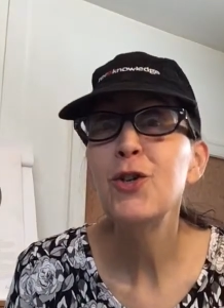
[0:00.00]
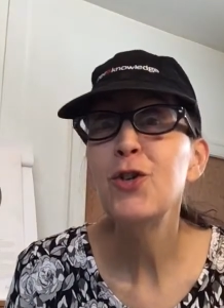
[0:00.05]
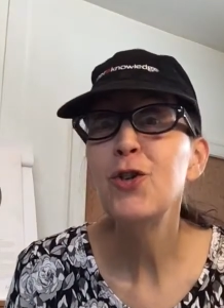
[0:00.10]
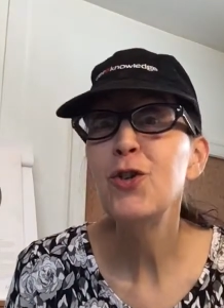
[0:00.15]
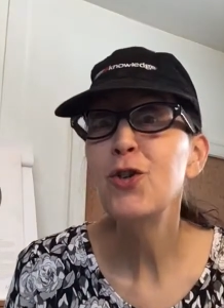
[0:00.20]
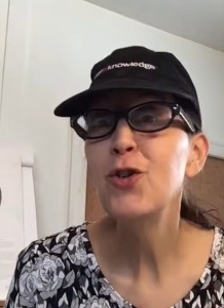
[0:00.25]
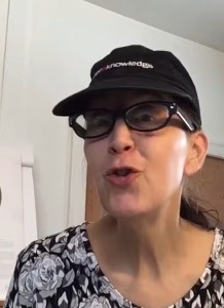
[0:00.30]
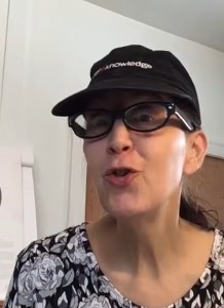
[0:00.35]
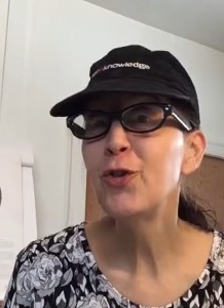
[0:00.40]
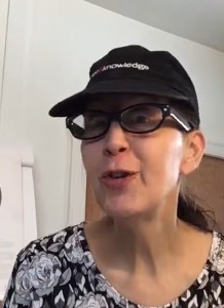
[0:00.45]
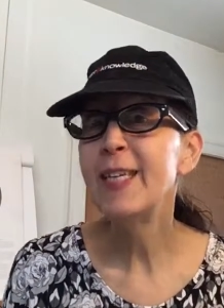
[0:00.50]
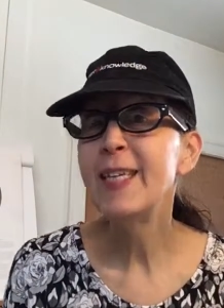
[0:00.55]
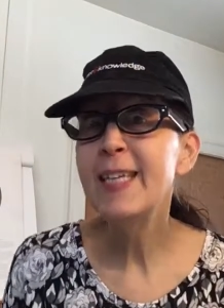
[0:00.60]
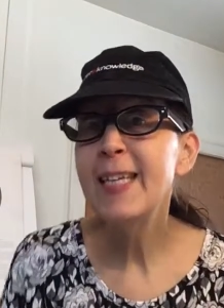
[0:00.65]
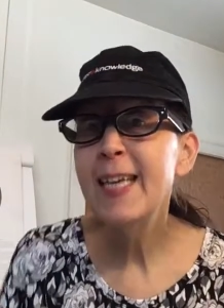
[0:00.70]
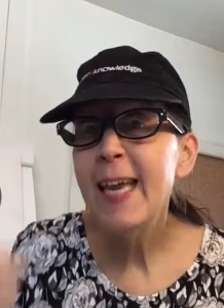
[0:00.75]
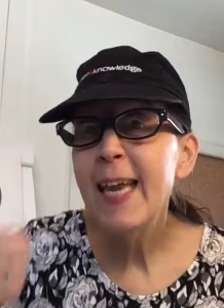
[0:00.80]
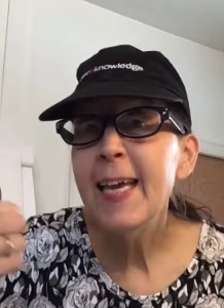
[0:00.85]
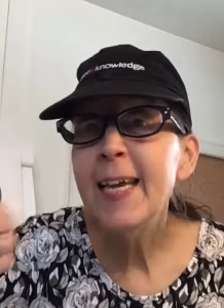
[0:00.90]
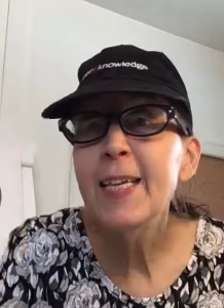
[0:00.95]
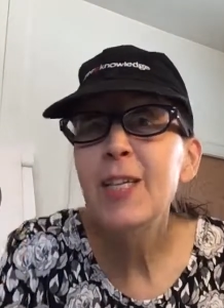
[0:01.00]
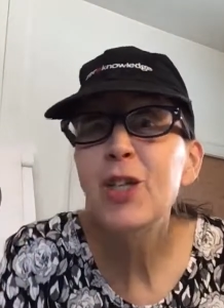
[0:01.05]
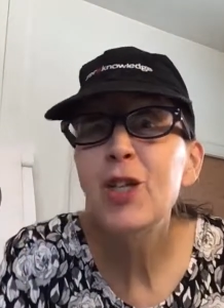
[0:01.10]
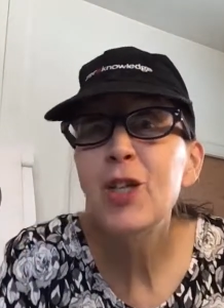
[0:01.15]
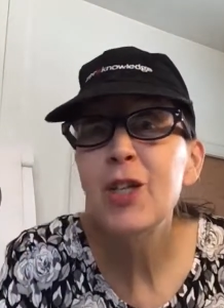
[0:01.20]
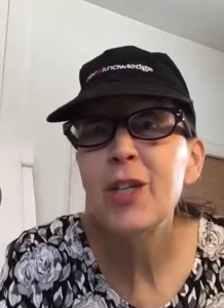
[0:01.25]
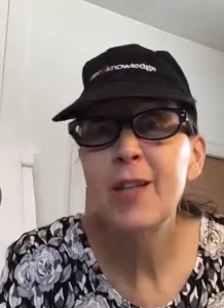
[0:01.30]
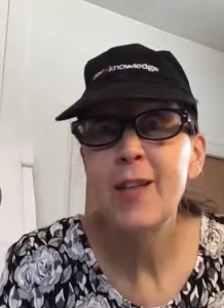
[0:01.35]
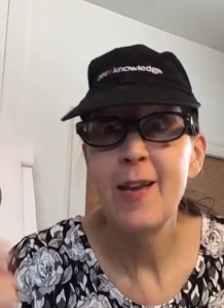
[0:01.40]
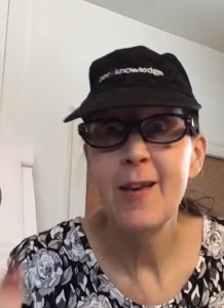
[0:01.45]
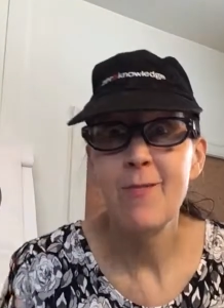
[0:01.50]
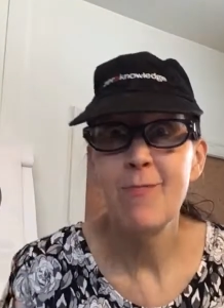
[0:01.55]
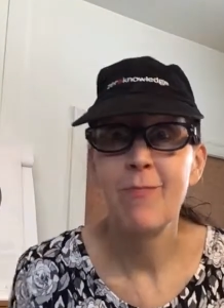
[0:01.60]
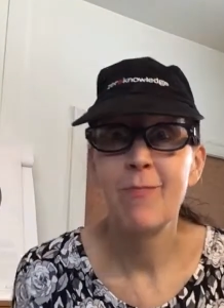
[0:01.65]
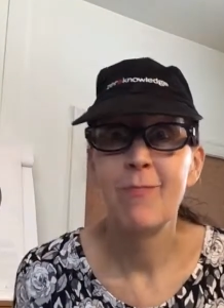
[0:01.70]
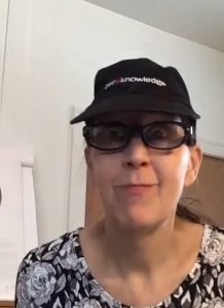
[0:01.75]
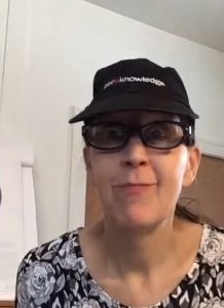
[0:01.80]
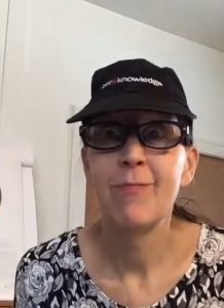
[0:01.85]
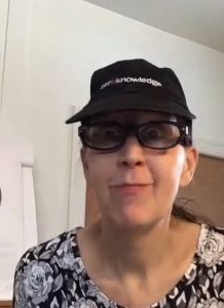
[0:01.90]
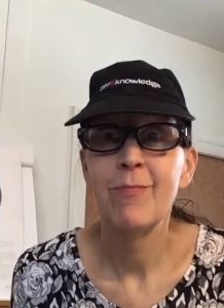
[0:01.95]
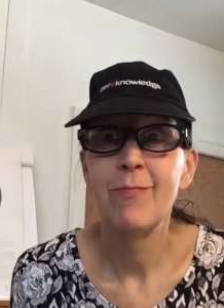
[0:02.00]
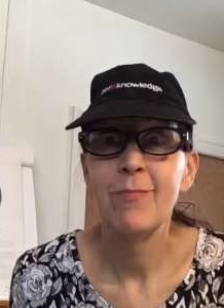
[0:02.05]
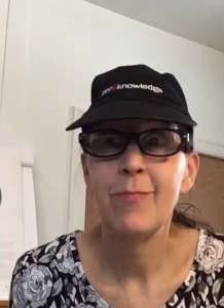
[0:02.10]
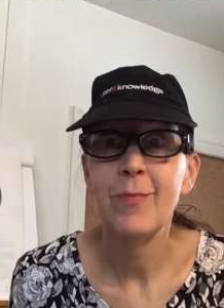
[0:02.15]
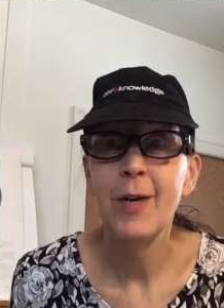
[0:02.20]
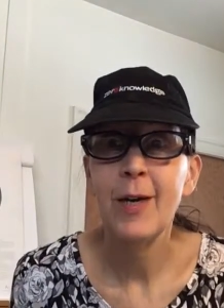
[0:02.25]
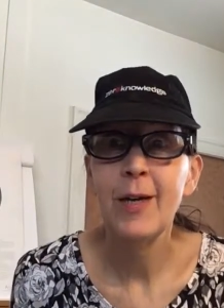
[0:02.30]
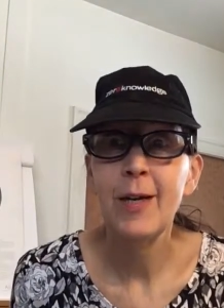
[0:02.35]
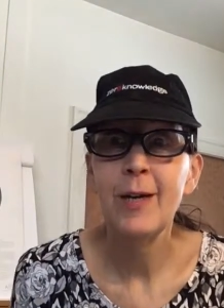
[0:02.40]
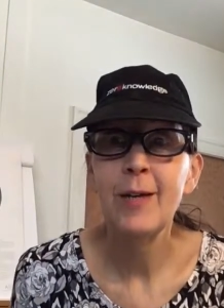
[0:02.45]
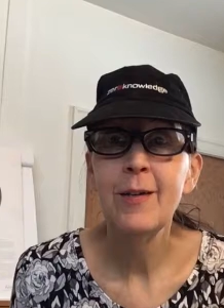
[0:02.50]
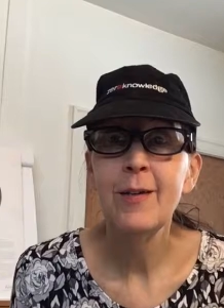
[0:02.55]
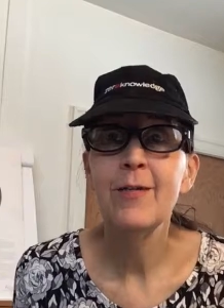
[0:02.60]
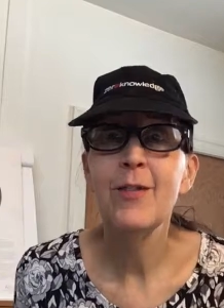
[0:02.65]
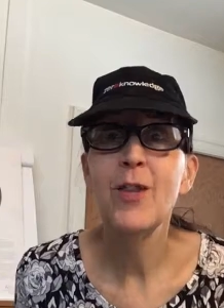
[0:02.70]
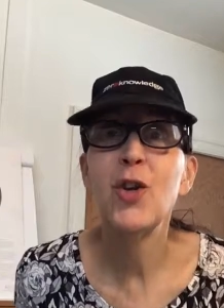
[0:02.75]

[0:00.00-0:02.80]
You're engaging them, right?